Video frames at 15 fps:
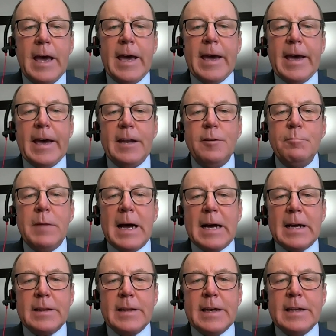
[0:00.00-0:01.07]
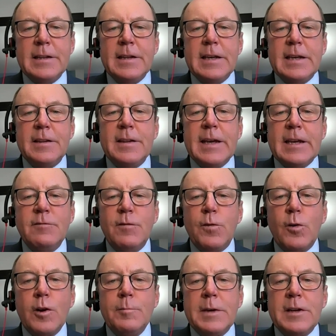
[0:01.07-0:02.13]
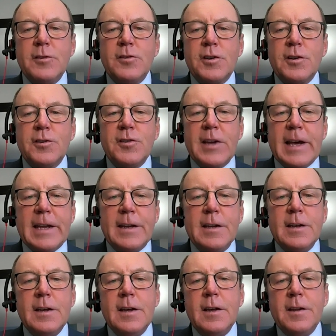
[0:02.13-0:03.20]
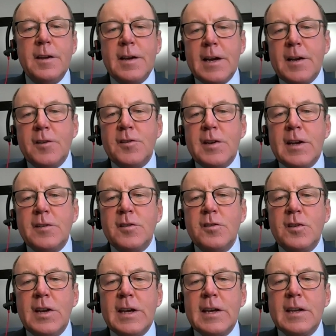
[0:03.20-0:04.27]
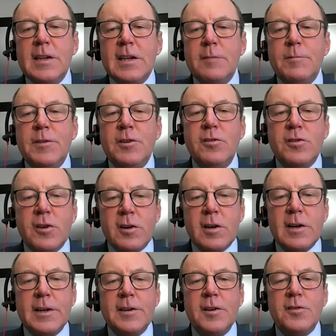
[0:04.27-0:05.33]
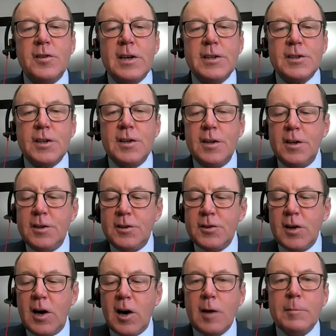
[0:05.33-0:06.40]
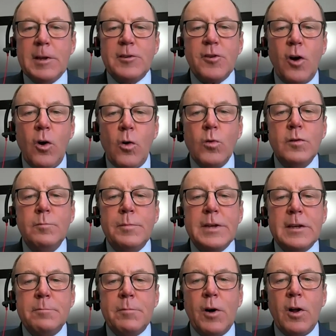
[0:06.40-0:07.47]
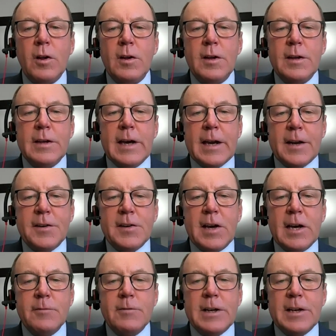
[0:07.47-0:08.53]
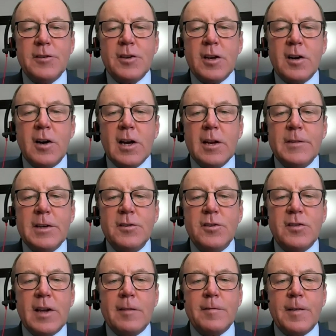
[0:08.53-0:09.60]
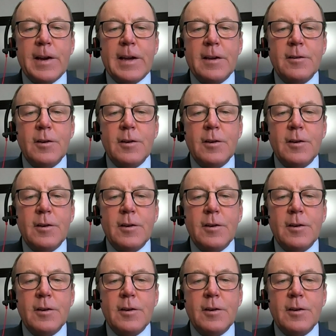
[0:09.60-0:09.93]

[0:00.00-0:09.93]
And back then, the then foreign minister said, the United States has taken the absurd decision to harm its own people at a time when its economy is suffering.